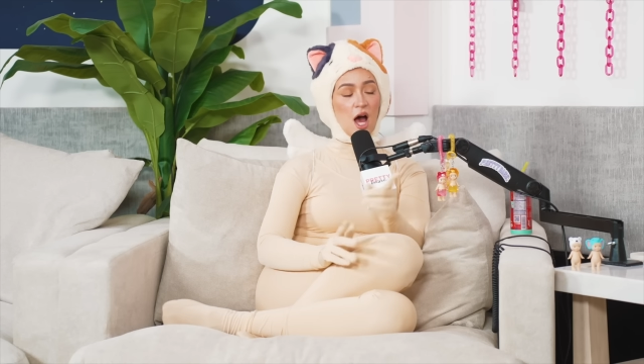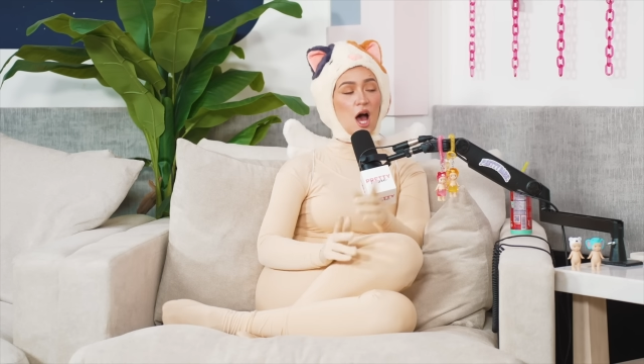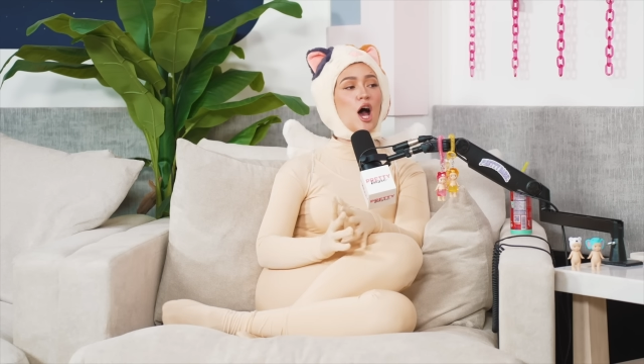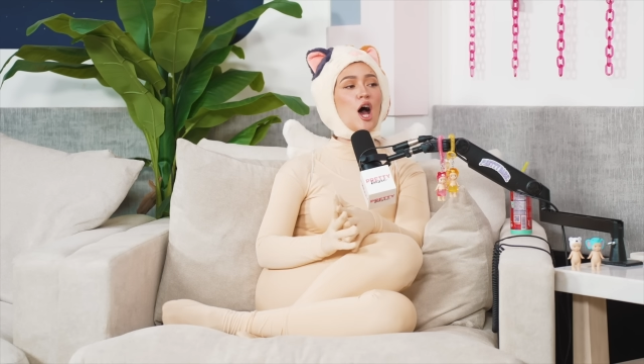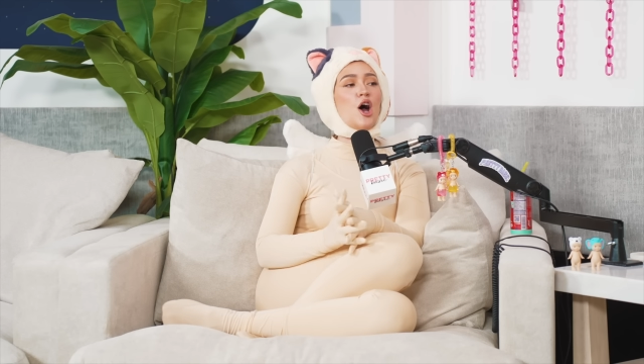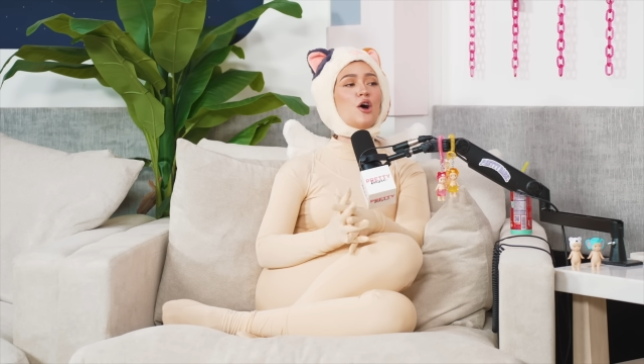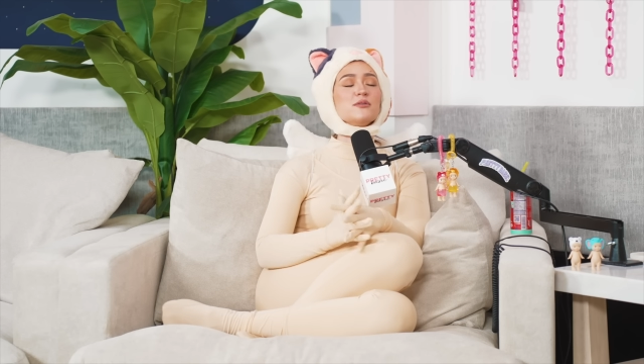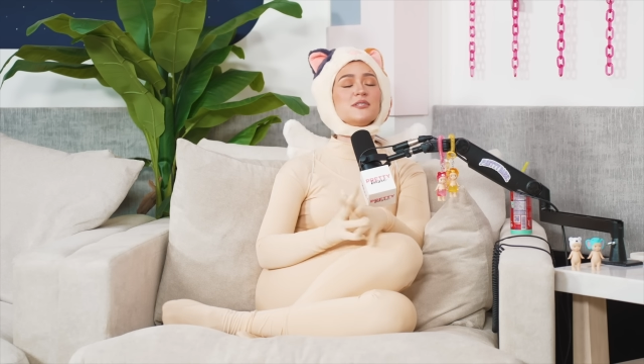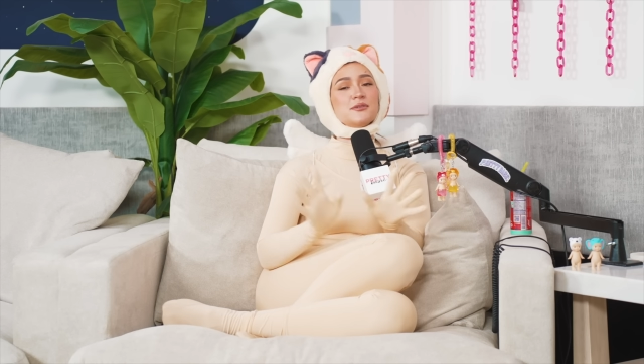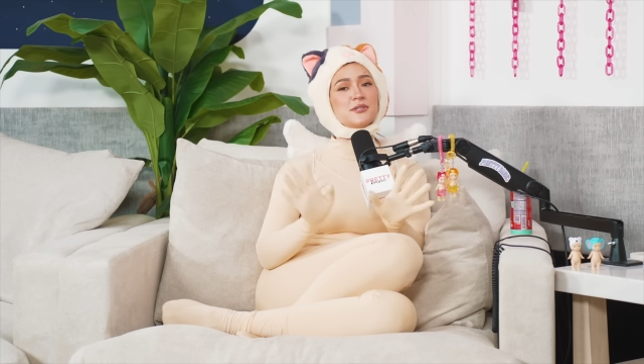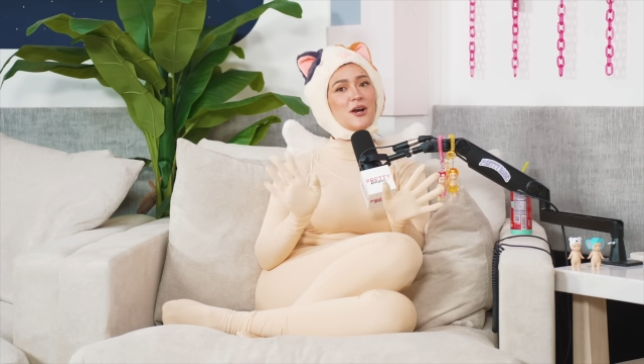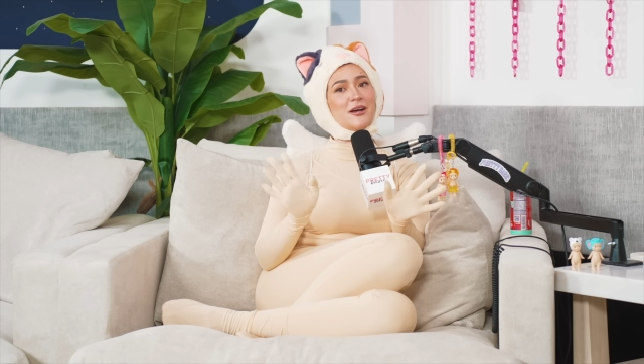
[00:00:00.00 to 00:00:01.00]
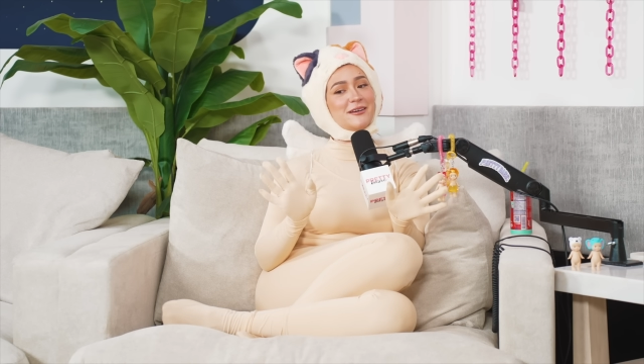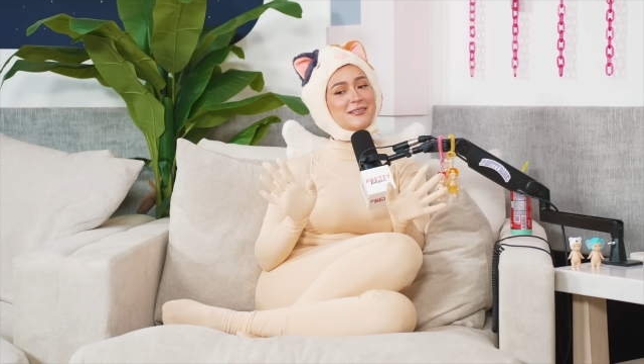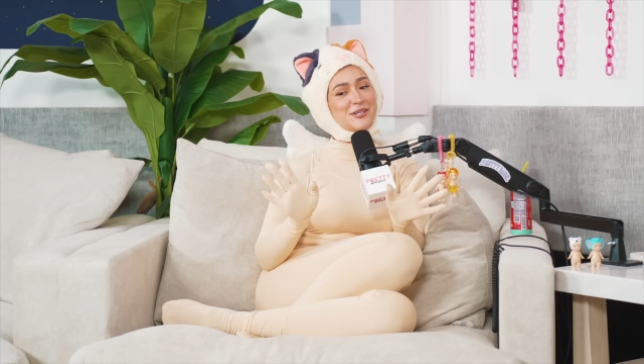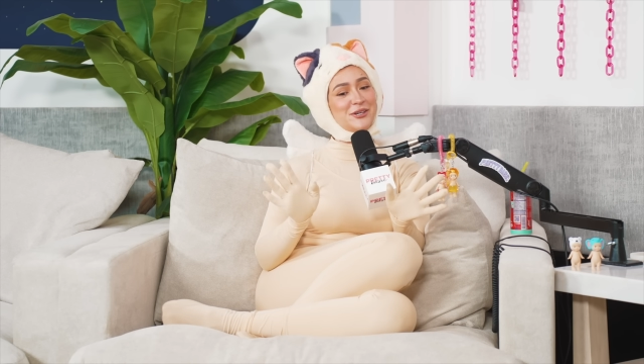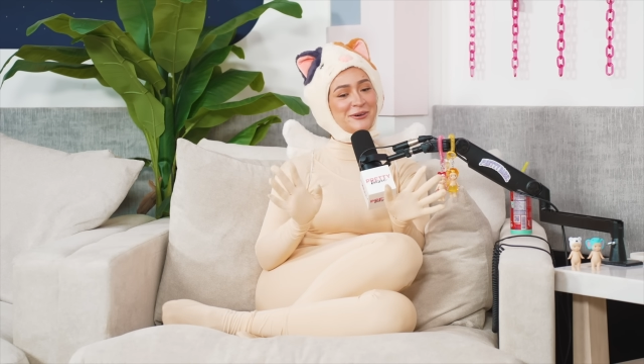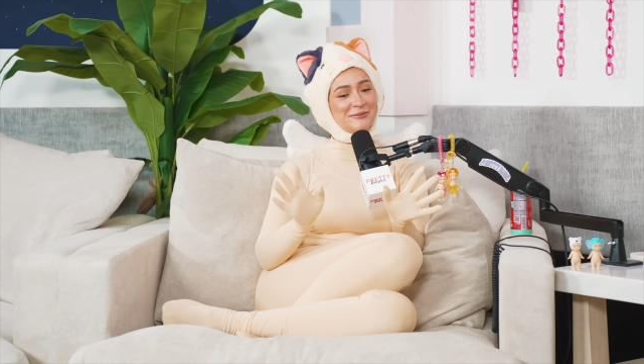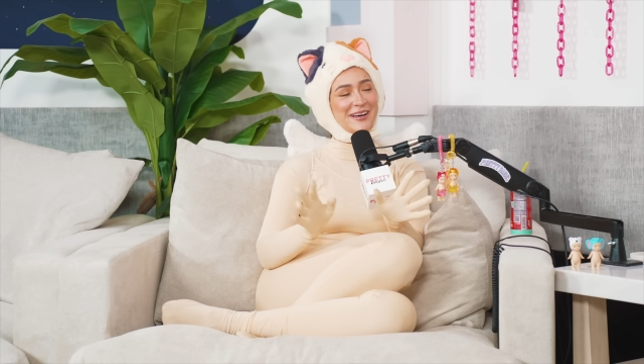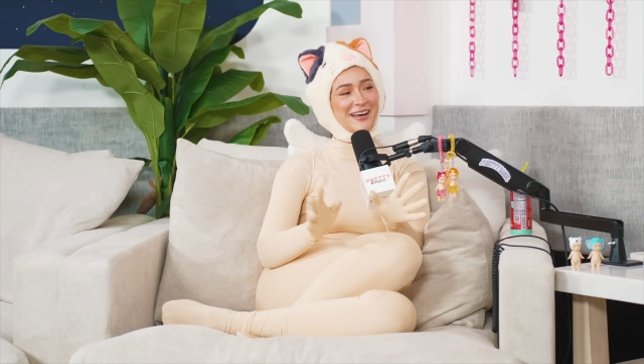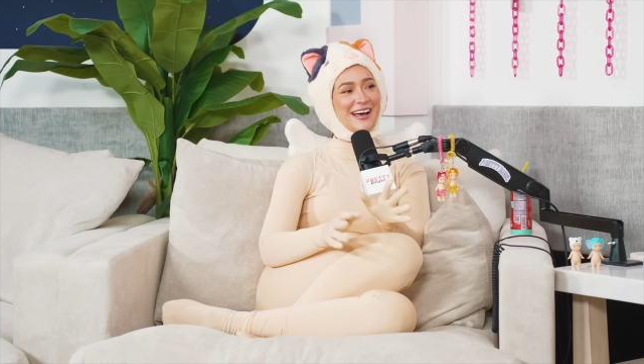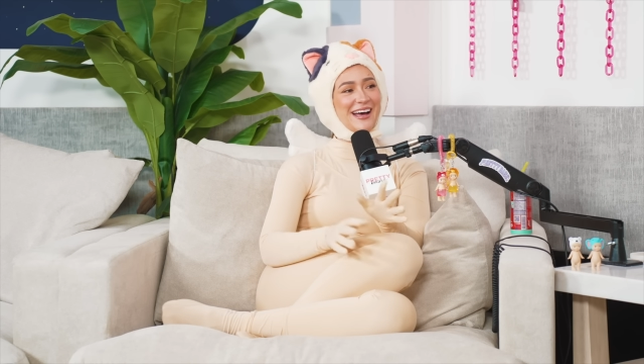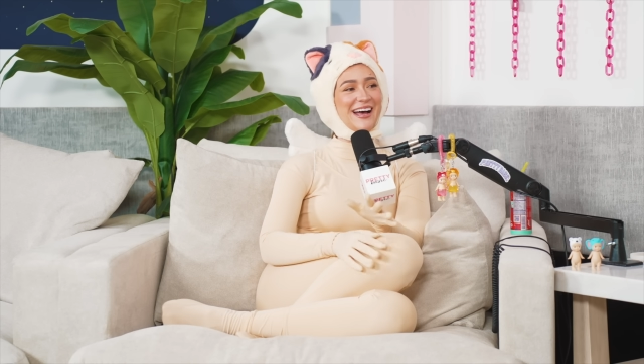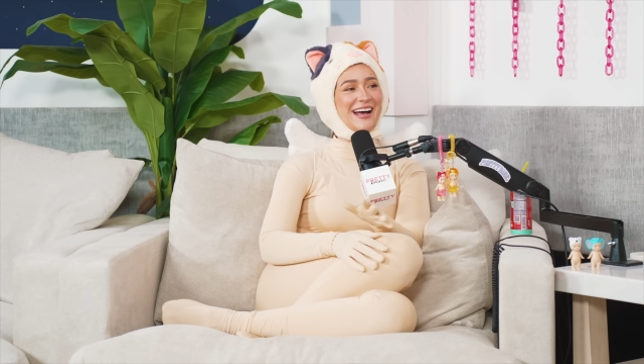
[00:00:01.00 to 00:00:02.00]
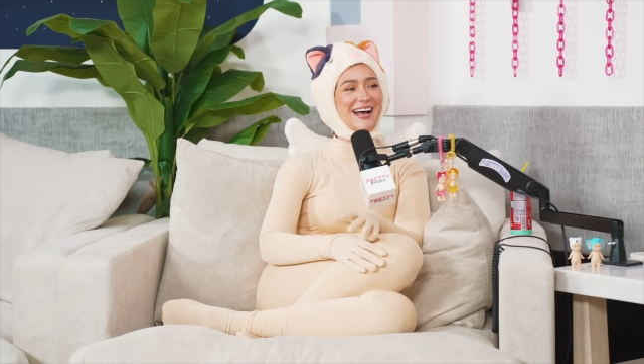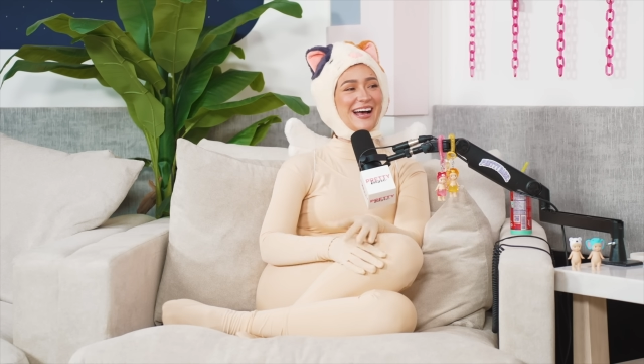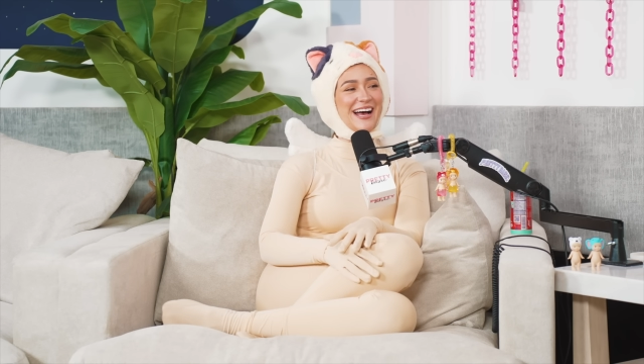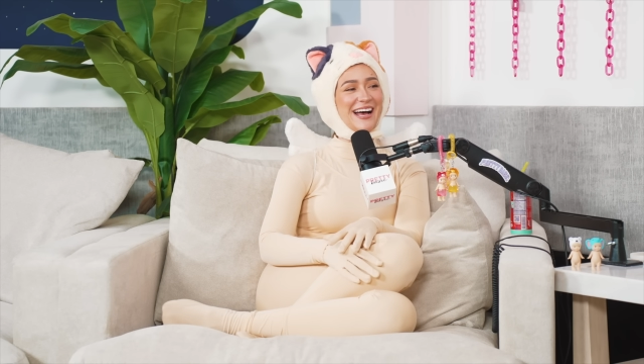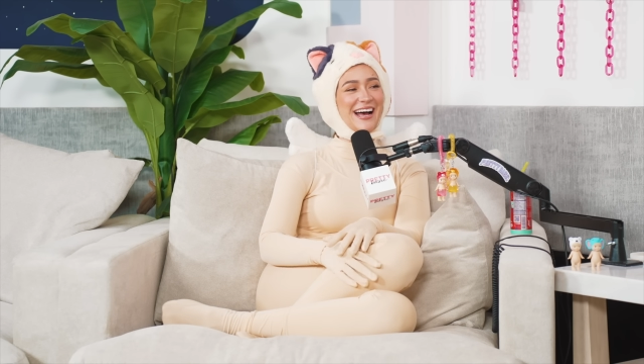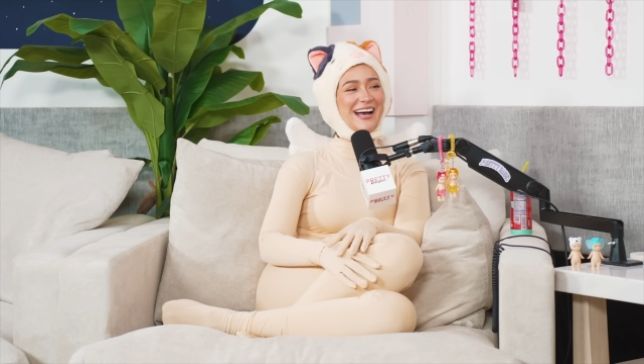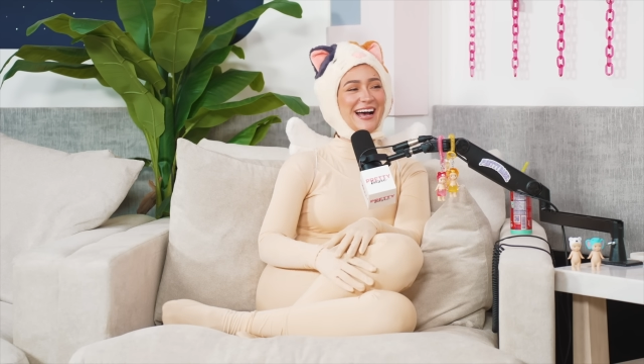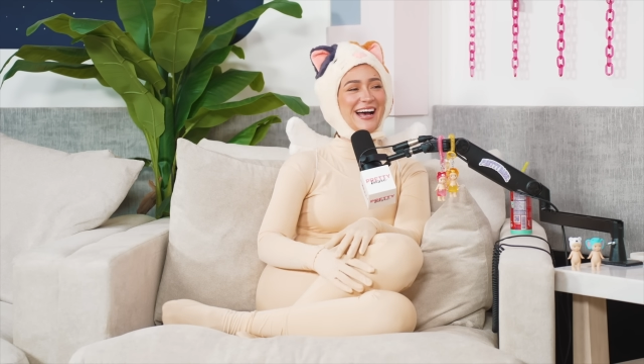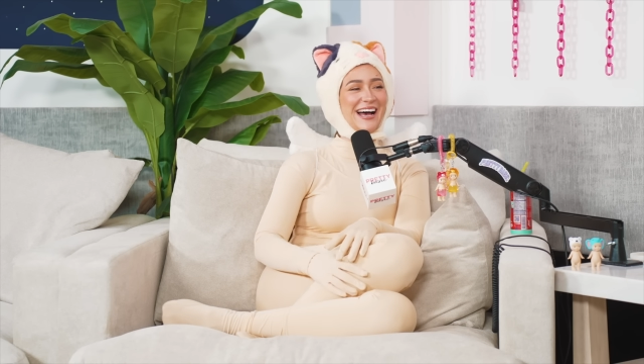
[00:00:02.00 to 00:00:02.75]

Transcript: Oh, so sorry to assume. I don't think I, no, no.